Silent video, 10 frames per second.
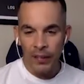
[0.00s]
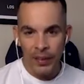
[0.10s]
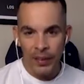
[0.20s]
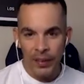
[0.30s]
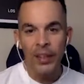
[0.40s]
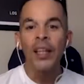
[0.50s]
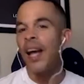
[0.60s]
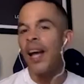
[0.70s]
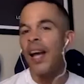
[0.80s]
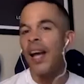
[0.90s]
Yeah,
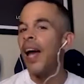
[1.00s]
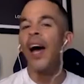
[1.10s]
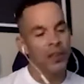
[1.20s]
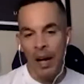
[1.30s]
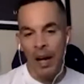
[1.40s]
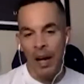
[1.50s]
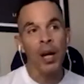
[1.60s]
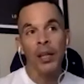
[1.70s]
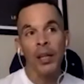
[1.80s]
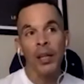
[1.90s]
everything. I mean, I'm
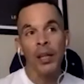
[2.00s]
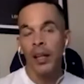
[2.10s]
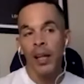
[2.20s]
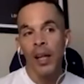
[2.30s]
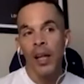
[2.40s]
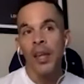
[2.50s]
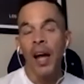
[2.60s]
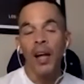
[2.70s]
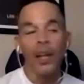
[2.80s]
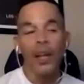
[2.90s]
talking the
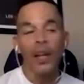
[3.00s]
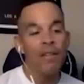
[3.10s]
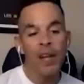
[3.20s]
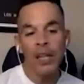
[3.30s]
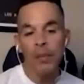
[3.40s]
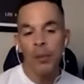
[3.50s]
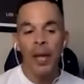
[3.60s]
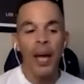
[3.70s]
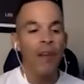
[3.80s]
LA Fit Expo.